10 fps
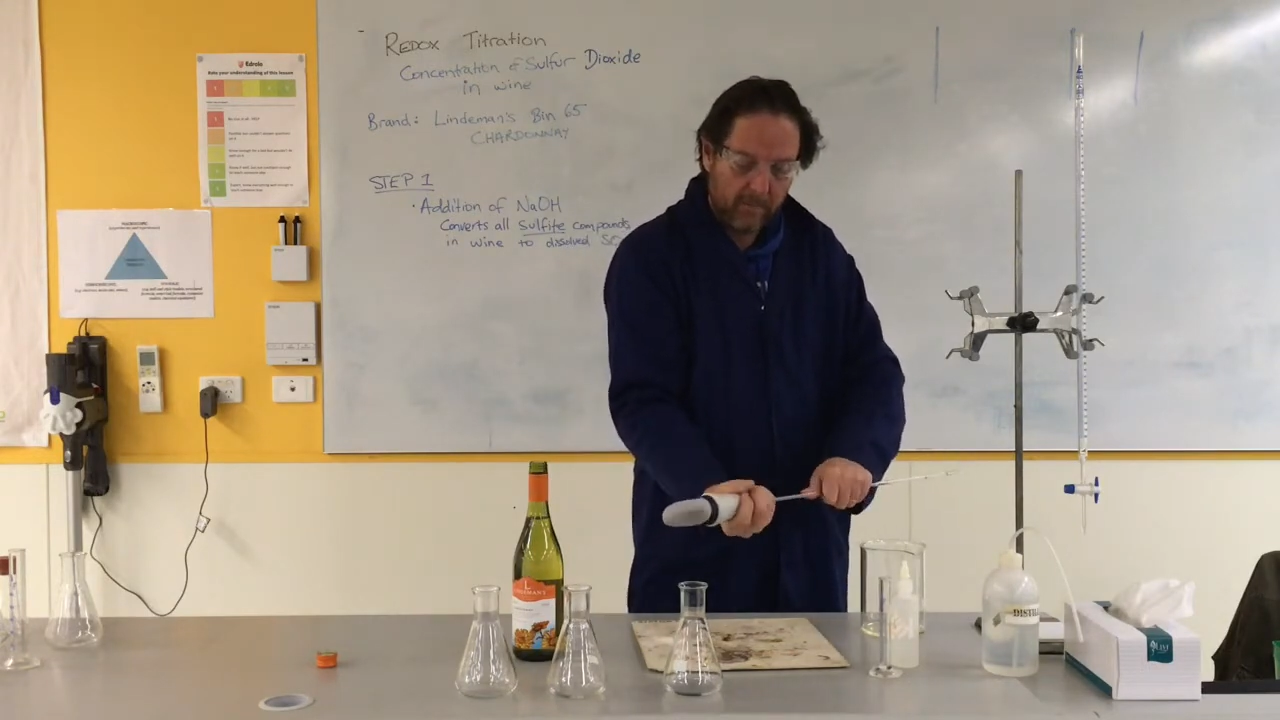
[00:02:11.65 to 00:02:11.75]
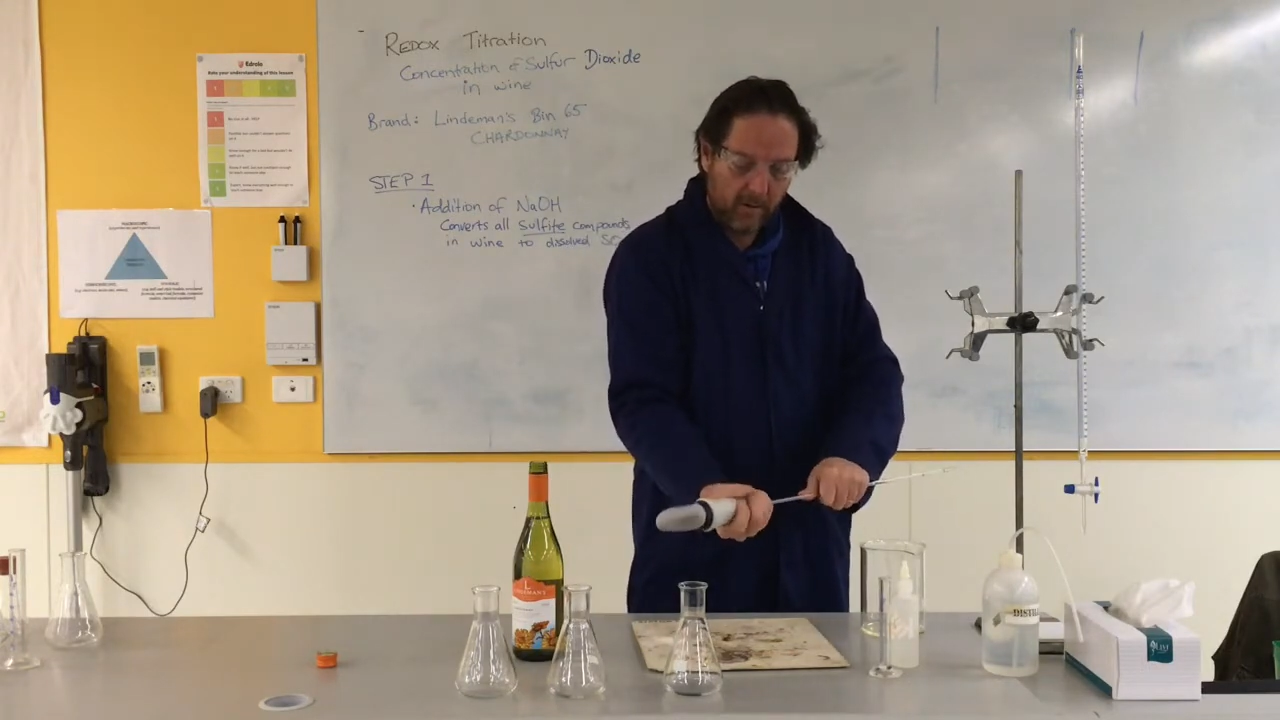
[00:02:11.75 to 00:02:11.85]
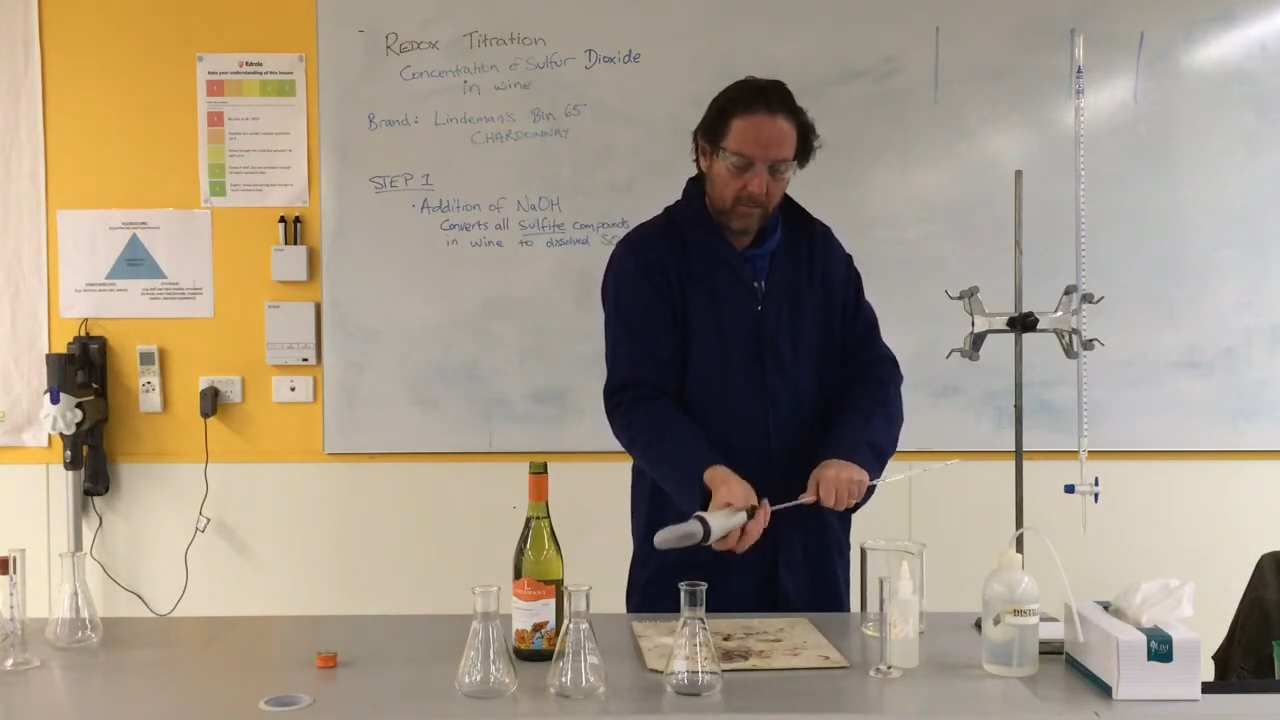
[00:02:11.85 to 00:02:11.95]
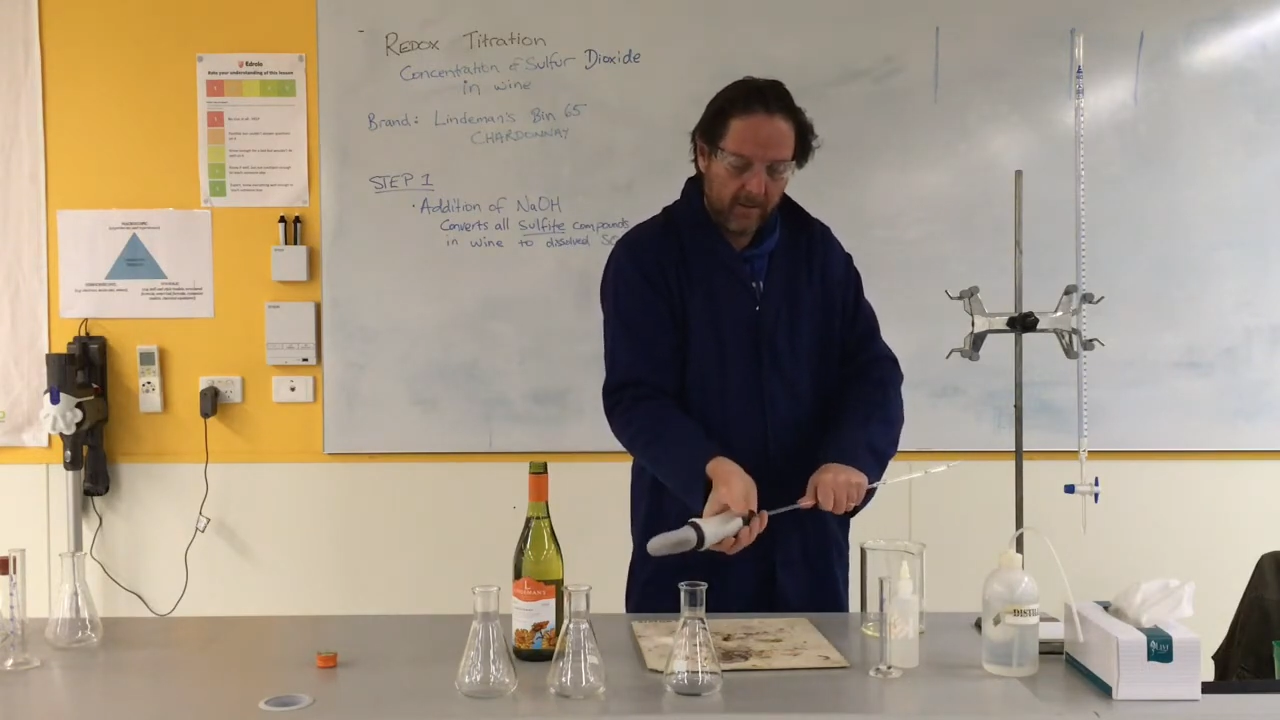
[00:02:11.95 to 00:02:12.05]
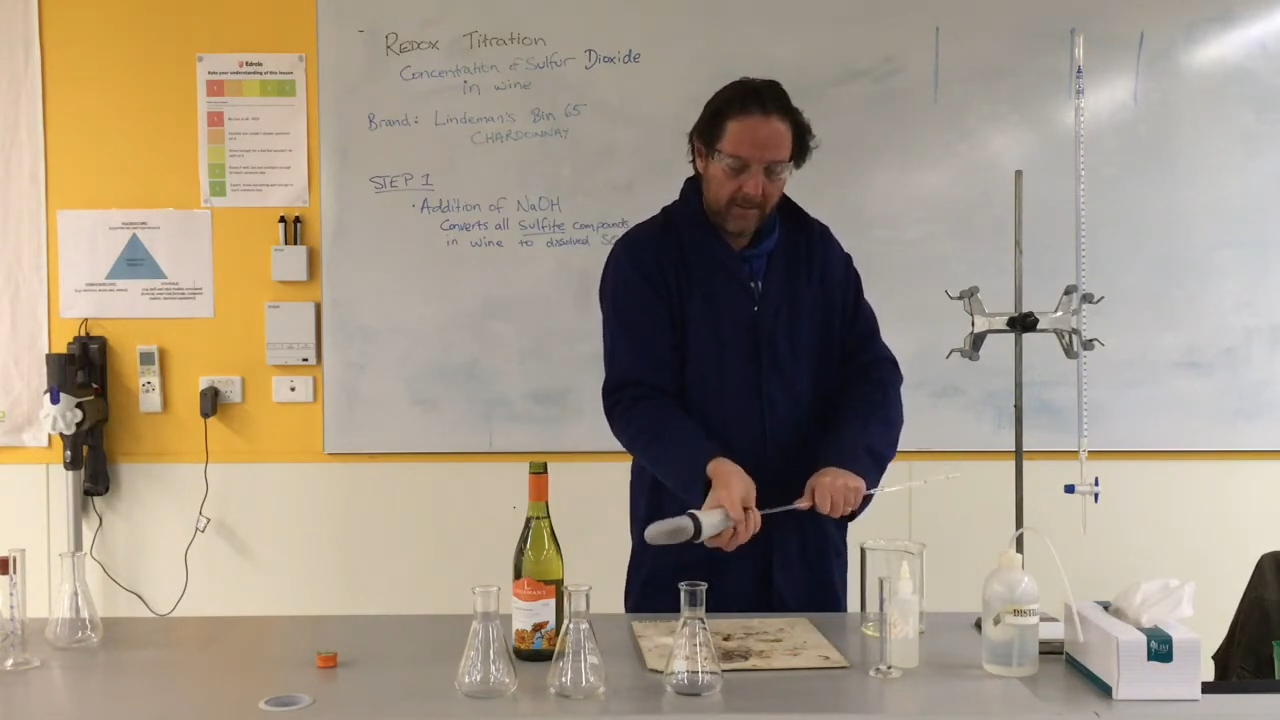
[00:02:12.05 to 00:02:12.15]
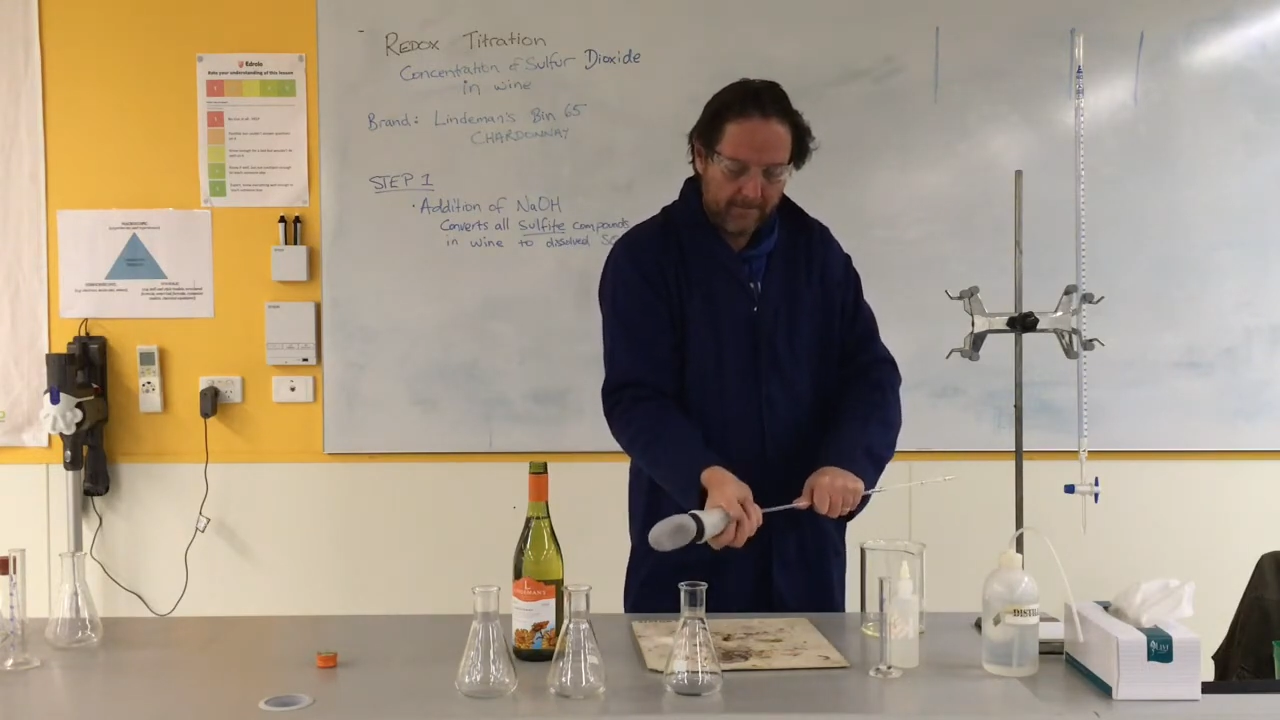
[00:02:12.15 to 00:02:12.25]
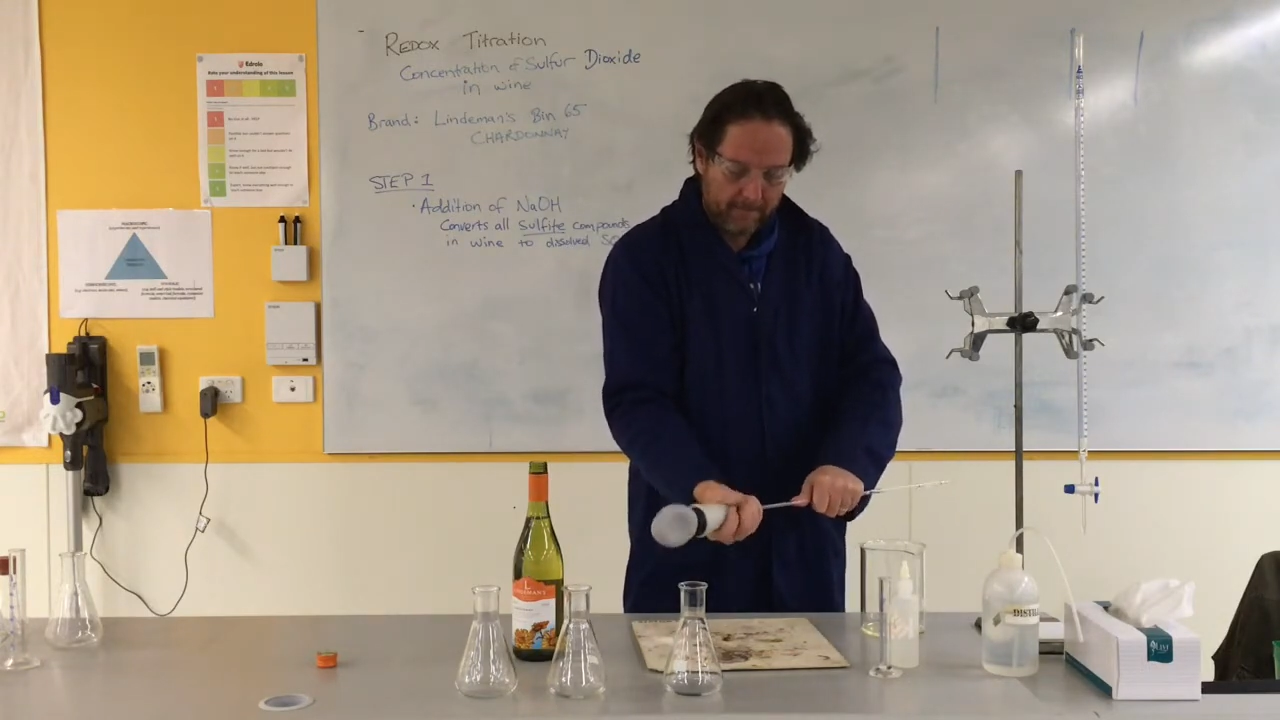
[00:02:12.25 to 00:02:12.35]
bulb here.